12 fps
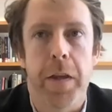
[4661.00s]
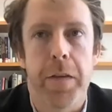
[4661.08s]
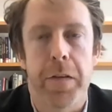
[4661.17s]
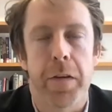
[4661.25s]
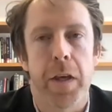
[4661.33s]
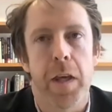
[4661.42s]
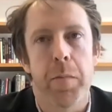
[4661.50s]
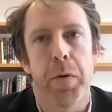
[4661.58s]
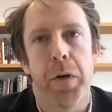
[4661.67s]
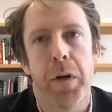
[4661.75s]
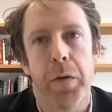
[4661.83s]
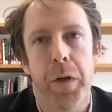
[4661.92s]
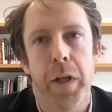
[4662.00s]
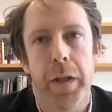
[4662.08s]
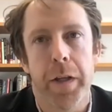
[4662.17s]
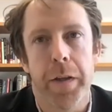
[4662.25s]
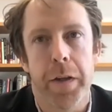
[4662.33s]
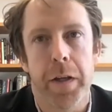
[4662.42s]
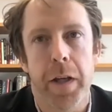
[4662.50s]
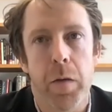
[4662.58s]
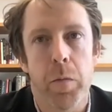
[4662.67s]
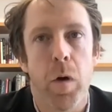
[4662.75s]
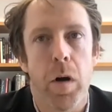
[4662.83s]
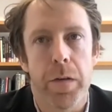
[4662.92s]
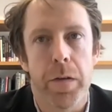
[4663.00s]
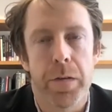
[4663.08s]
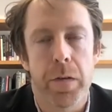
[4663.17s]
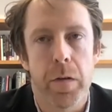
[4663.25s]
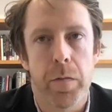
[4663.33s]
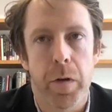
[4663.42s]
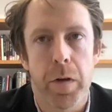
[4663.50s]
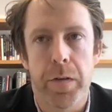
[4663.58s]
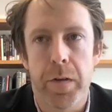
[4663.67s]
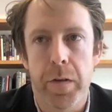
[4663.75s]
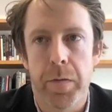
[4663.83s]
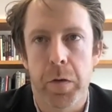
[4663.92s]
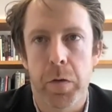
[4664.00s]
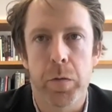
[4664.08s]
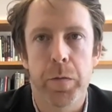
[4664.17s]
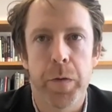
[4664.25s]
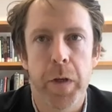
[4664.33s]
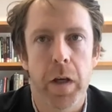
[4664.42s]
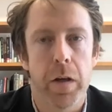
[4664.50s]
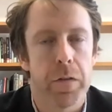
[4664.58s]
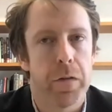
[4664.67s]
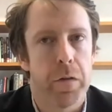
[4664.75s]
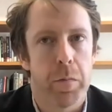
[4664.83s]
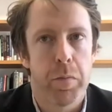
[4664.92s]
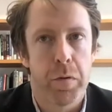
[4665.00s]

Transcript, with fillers: that's a key point, really, that he was a very difficult figure to